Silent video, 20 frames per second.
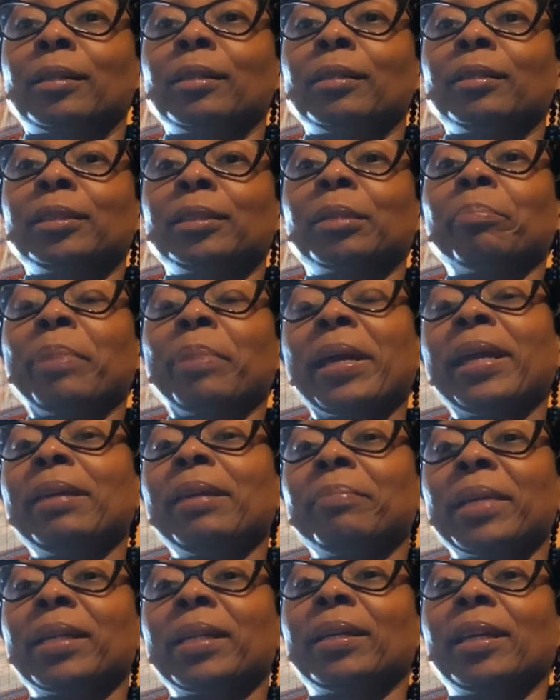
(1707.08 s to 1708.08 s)
some pain
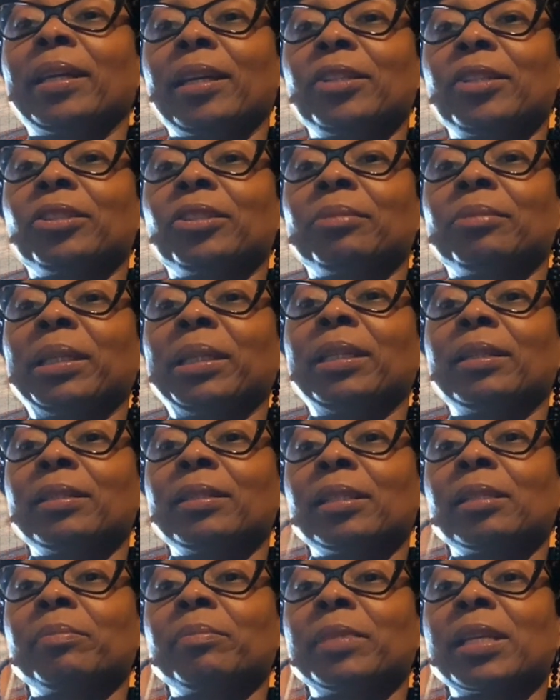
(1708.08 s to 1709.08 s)
medication
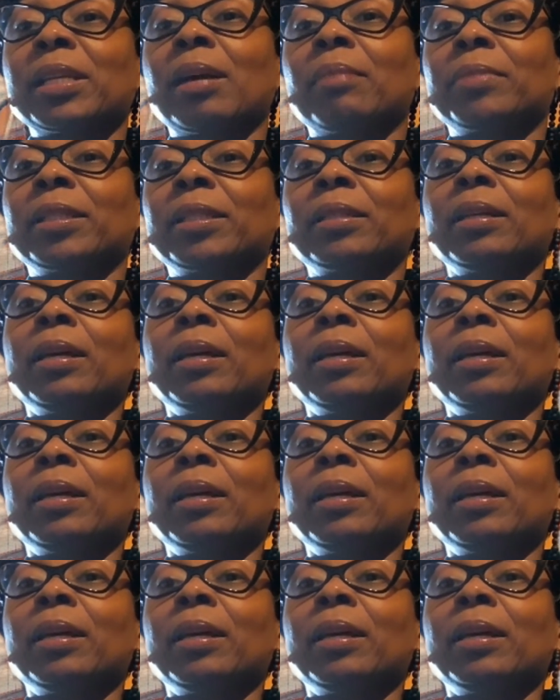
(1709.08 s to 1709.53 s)
because sometimes